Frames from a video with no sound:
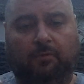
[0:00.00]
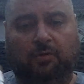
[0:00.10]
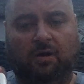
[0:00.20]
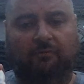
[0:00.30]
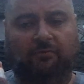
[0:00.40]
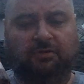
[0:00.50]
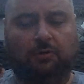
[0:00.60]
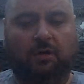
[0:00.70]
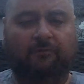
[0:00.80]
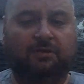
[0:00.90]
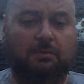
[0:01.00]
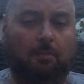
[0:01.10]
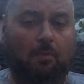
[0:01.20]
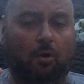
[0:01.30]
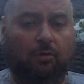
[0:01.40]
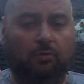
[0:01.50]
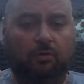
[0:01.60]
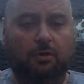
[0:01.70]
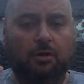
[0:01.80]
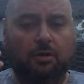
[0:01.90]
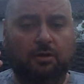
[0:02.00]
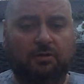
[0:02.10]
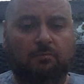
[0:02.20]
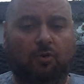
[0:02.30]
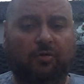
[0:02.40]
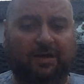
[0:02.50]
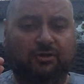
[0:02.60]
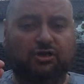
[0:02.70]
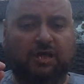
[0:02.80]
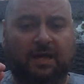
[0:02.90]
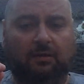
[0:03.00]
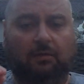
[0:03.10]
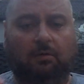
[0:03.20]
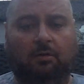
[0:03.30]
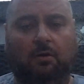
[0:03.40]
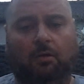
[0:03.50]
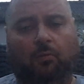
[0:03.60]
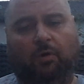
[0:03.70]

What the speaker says: You have a smaller smoking channel where the